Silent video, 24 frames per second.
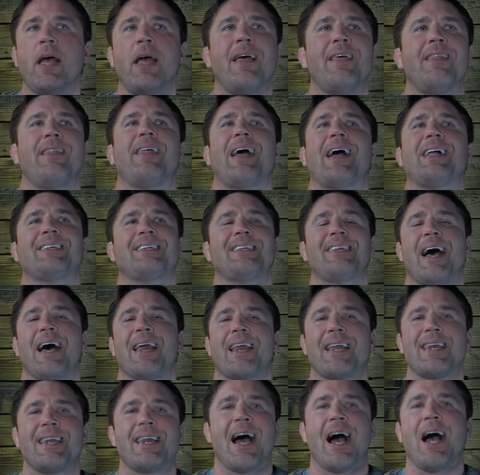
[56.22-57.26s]
That's not
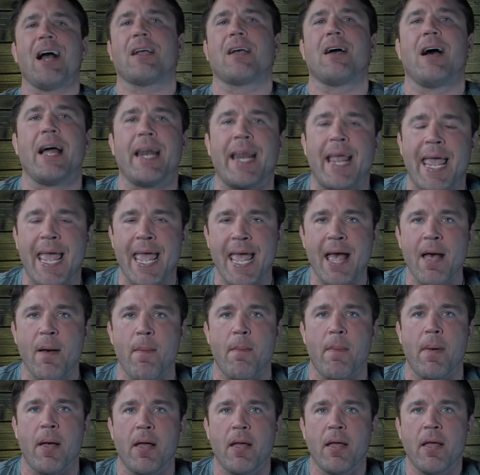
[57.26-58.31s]
a knock on
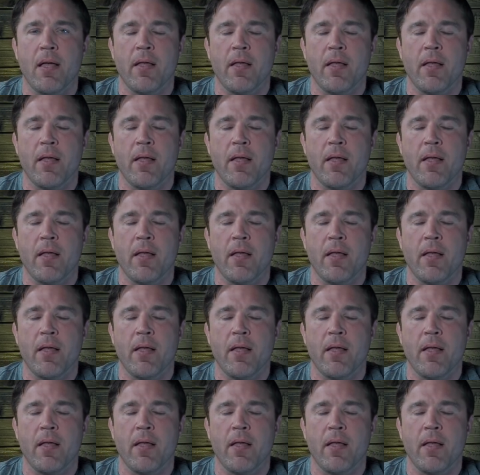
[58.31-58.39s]
him.